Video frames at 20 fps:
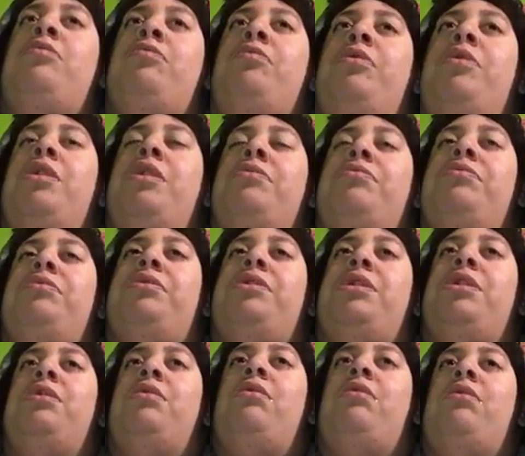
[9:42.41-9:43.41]
when I was
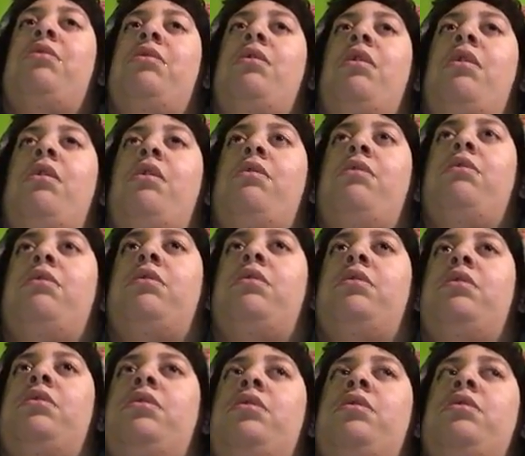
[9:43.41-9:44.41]
getting a little
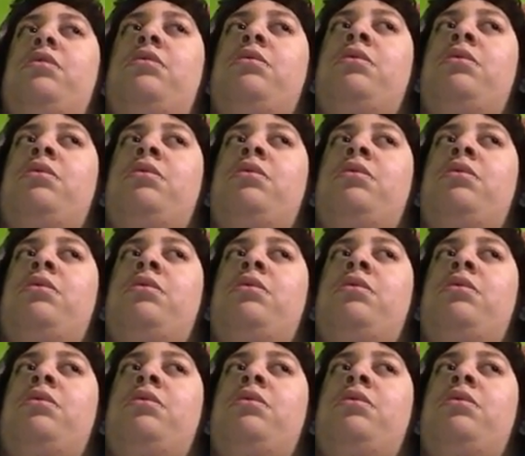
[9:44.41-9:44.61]
older,